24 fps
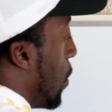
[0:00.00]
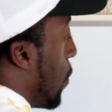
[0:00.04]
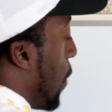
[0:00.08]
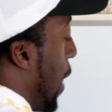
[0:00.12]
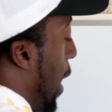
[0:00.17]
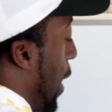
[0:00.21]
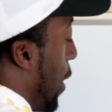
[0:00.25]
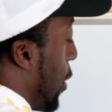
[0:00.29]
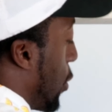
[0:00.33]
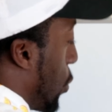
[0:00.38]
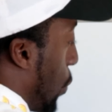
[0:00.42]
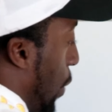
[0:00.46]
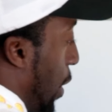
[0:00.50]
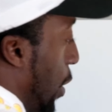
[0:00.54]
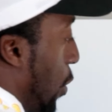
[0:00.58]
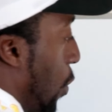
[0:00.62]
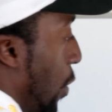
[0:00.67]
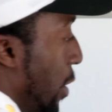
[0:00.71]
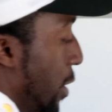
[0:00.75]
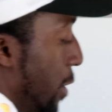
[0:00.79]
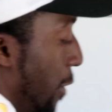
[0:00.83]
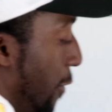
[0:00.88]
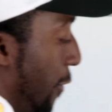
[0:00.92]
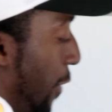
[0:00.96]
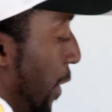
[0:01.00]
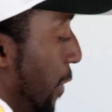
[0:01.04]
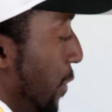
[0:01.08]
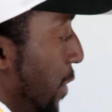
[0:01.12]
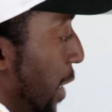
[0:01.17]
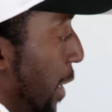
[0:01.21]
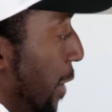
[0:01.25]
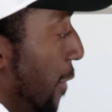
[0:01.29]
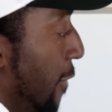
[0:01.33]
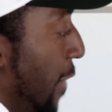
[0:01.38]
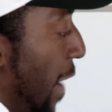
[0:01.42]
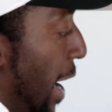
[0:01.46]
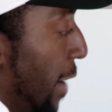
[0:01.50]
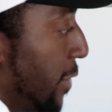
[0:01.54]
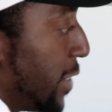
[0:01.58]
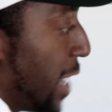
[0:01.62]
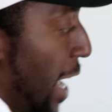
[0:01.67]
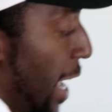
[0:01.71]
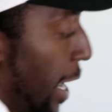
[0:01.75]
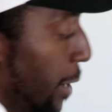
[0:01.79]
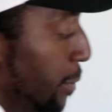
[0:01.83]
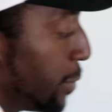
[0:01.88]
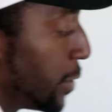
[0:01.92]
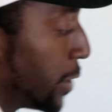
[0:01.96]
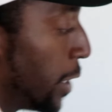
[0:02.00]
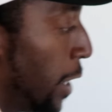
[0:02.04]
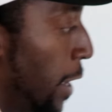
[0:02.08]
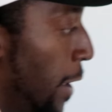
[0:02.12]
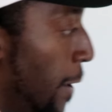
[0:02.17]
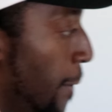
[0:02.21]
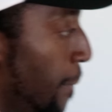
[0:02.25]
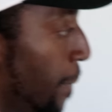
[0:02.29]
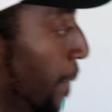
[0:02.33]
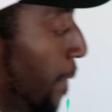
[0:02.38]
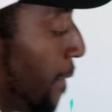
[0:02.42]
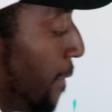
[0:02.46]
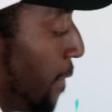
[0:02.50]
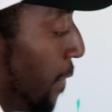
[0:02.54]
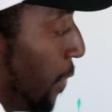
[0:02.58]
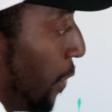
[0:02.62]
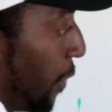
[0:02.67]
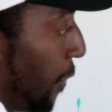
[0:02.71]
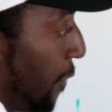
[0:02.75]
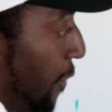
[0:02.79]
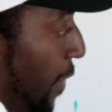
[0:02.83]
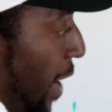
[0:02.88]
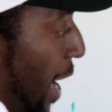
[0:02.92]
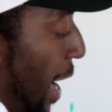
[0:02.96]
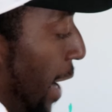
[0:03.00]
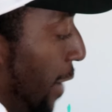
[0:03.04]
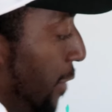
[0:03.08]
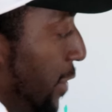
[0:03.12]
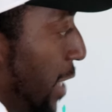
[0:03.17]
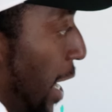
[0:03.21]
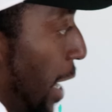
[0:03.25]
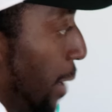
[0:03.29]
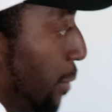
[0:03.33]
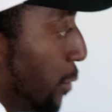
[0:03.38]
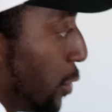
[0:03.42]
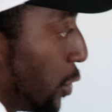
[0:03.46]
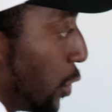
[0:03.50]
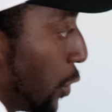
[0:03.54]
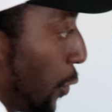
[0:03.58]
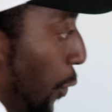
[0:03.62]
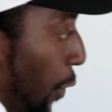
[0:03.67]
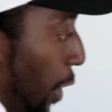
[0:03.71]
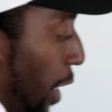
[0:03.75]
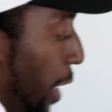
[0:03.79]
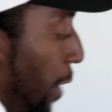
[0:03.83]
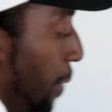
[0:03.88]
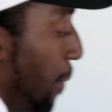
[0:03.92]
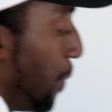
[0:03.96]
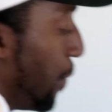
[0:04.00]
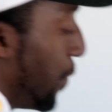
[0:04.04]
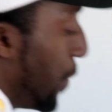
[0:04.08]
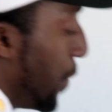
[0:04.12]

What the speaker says: right? Or 3 can go into 15 5 times. 5 times 3